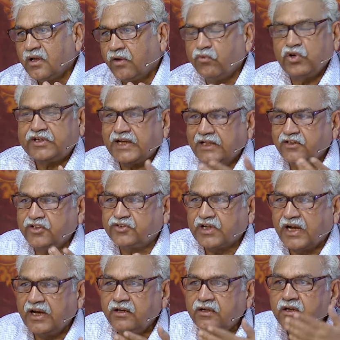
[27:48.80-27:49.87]
We tell the
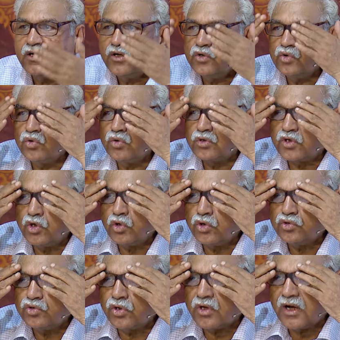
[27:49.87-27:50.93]
child, you close
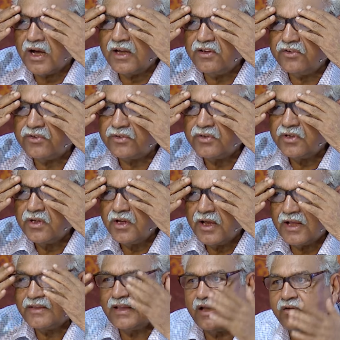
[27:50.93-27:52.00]
your eyes.
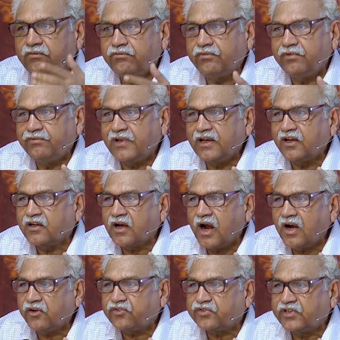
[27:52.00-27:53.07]
And then when he
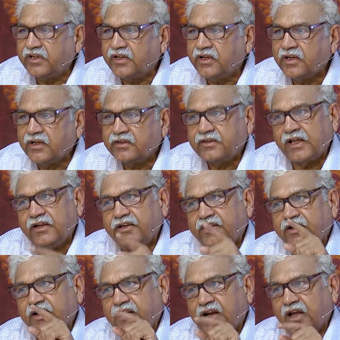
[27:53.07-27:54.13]
can't see, then he
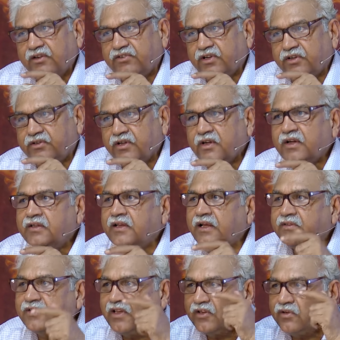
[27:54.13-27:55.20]
realizes
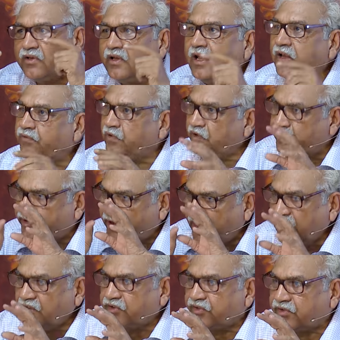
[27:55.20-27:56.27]
that this, if he
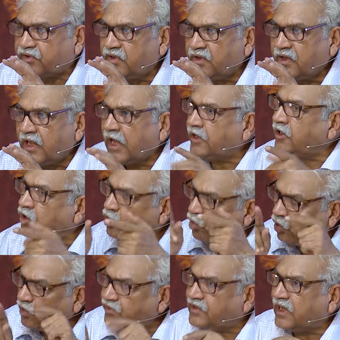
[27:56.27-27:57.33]
sees, and he
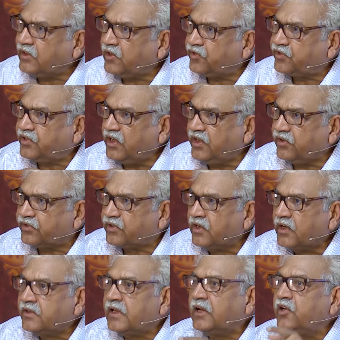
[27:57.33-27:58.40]
knows that he sees,
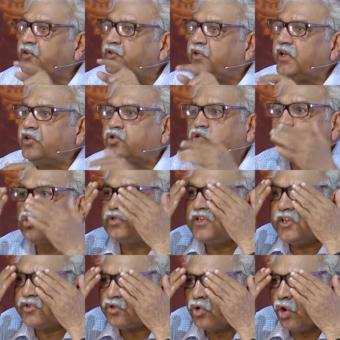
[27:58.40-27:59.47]
then he sees through
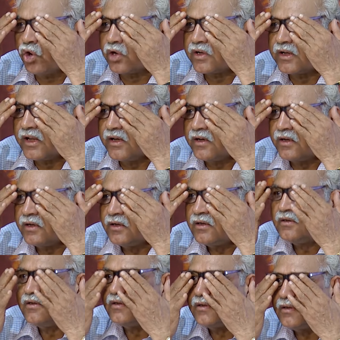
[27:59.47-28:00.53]
this organ,
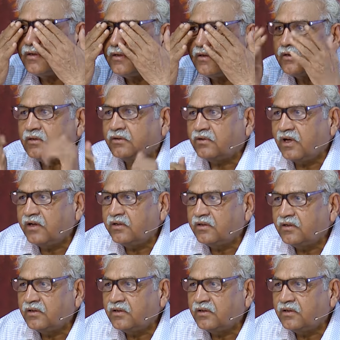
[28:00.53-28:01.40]
right?